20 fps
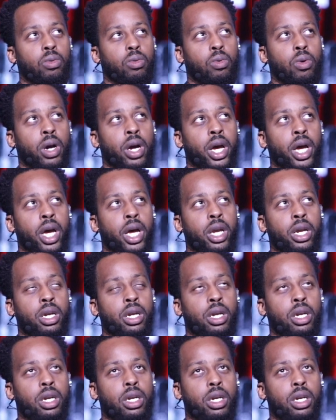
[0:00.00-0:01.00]
when
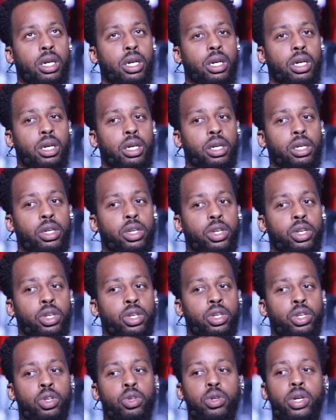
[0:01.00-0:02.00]

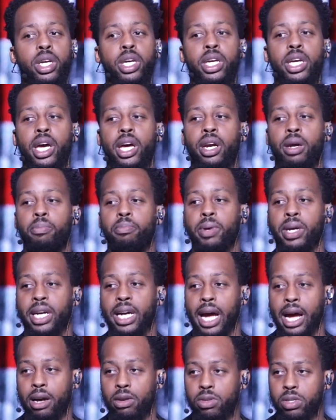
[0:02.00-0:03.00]
you can get a
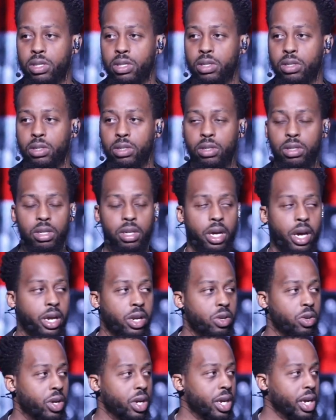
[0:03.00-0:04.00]
big house,
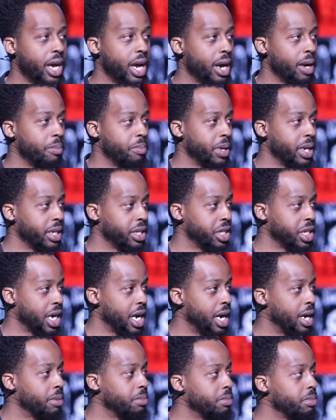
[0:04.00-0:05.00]
and you can get a big
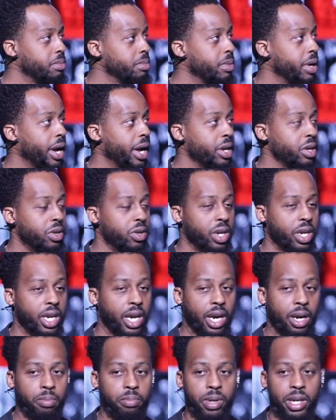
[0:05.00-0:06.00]
job, and you can
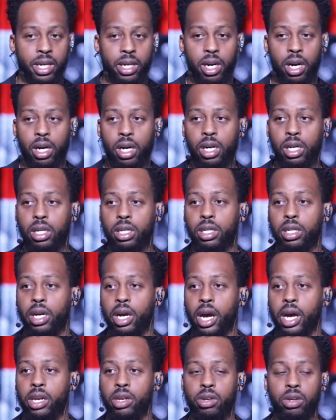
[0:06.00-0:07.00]
get a big car,
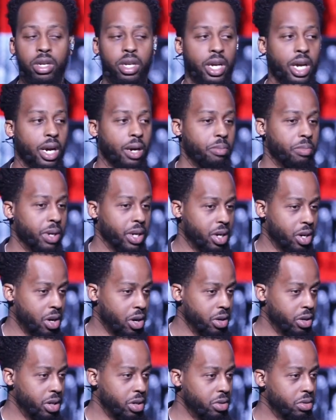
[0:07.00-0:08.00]
and you can get a big
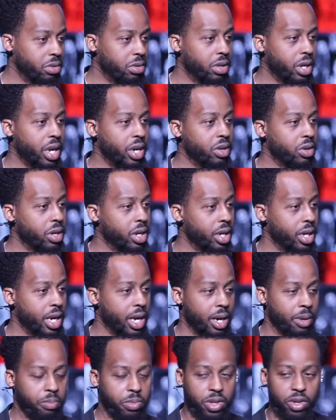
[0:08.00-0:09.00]
car note, and you can
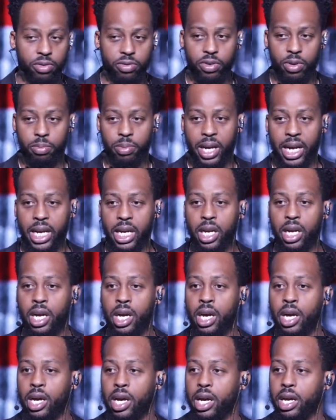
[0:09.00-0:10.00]
get a beautiful bay,
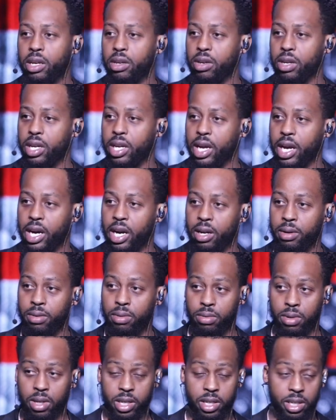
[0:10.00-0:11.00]
and you can get a,
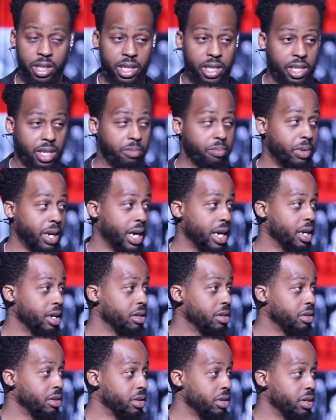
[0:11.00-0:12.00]
a decent bay,
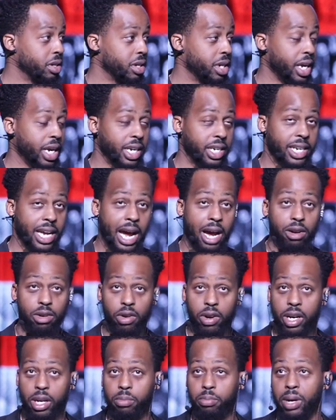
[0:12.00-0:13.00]
or you can get a
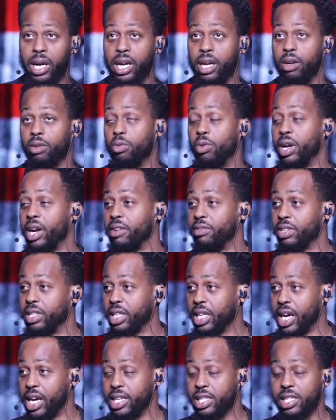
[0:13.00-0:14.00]
downgraded bay, whatever
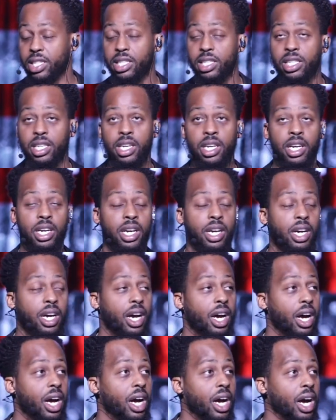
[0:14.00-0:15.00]
the case is.
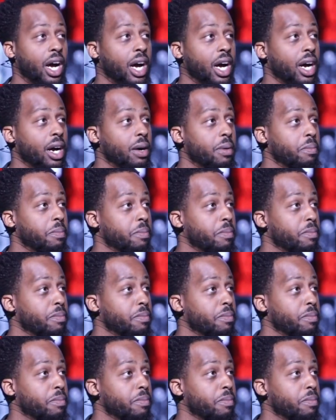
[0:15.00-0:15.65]
Um,